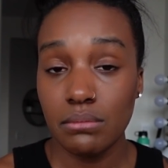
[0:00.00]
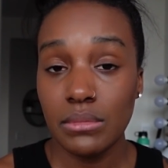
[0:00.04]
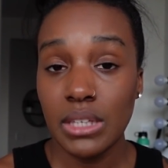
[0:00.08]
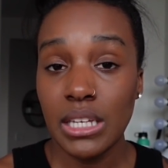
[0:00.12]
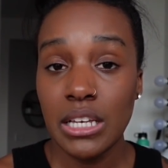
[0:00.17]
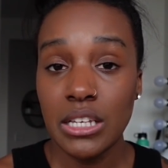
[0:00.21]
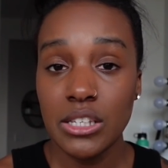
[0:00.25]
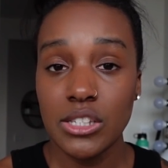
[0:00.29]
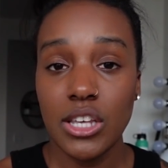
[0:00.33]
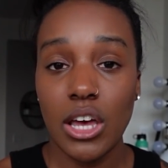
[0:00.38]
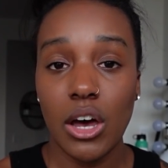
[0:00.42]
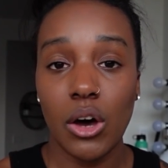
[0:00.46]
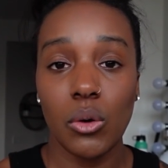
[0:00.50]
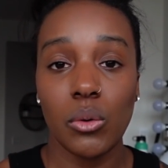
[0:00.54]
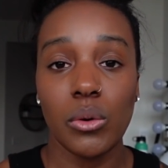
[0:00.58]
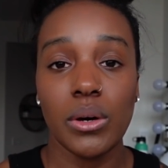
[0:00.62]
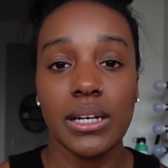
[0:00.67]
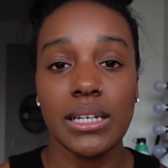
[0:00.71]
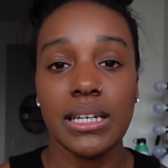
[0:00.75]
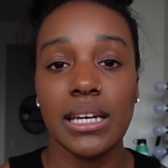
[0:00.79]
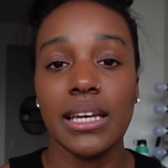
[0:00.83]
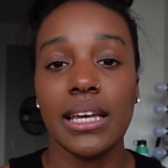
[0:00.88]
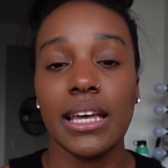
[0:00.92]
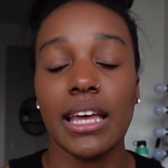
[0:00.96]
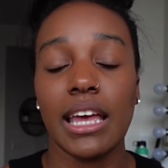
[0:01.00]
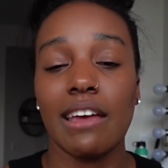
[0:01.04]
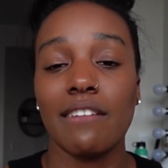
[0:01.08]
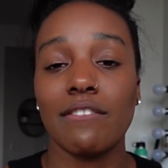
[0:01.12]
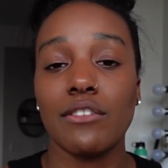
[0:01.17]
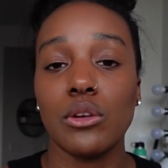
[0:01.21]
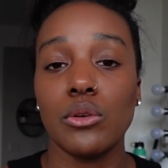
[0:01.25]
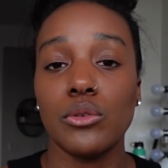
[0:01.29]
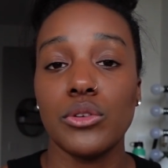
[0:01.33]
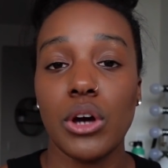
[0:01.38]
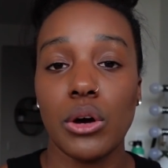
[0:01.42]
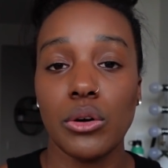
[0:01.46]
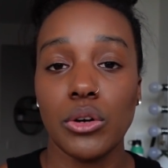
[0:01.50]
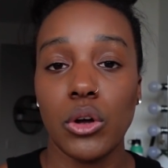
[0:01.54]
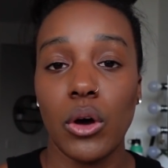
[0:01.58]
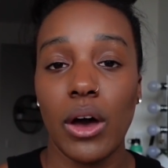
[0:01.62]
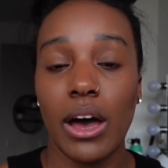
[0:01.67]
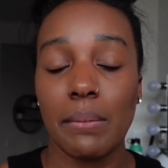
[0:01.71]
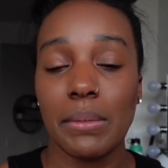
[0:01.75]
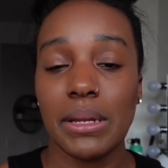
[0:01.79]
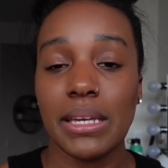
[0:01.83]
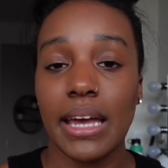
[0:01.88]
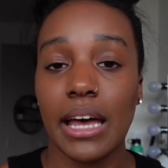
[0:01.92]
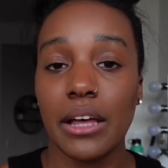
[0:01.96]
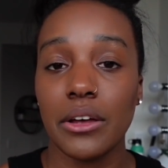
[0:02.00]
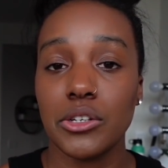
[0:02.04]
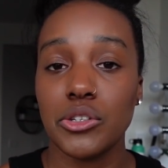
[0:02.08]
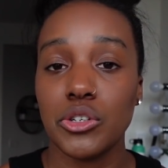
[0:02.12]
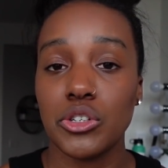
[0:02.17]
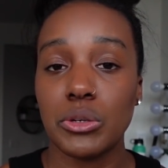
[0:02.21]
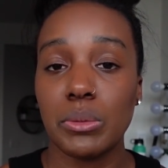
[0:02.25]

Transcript: So if you don't know how many calories you